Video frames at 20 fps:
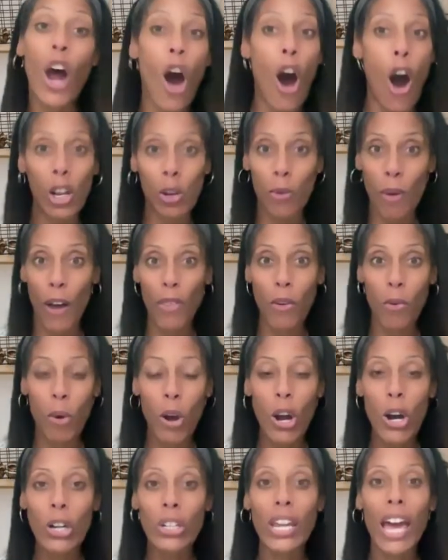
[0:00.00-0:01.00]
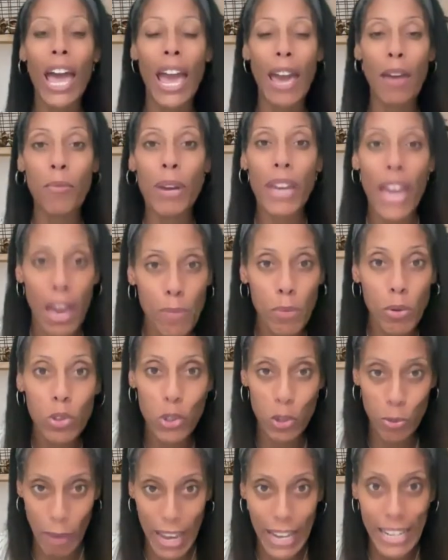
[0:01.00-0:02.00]
all around the world and be able
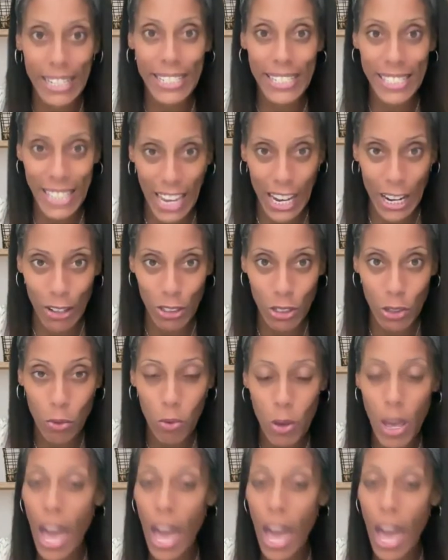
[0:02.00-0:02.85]
to make sales.